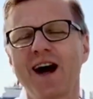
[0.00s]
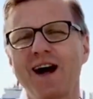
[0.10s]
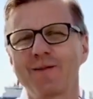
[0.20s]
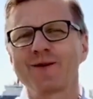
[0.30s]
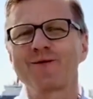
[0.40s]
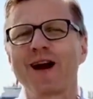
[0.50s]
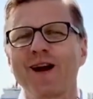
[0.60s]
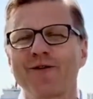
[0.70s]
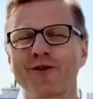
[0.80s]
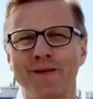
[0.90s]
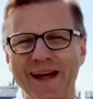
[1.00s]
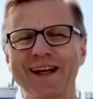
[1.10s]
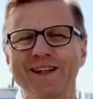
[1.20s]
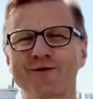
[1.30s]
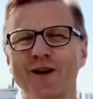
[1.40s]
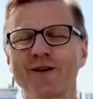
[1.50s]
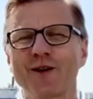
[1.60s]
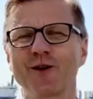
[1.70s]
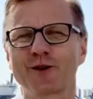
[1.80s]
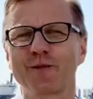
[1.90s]
Armin Rau from A. Leonard Rau, the
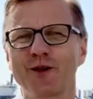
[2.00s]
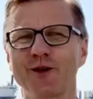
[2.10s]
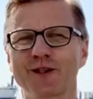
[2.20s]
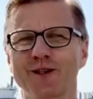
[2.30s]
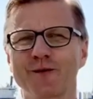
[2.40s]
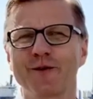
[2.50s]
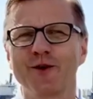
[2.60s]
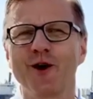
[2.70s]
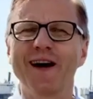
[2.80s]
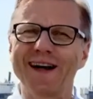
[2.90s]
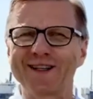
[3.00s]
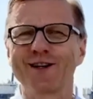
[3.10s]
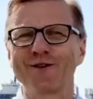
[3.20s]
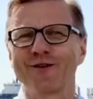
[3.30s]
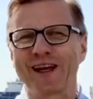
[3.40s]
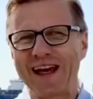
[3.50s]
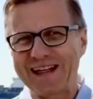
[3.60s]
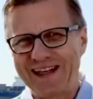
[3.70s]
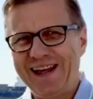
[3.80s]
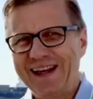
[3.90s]
entrepreneur's entrepreneur. And don't forget,
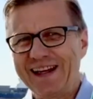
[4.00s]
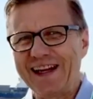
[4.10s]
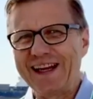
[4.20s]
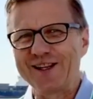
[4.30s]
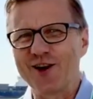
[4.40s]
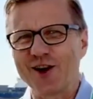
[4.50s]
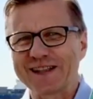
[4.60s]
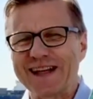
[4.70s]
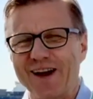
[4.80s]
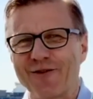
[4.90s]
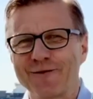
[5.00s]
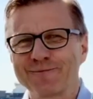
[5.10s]
lead yourself.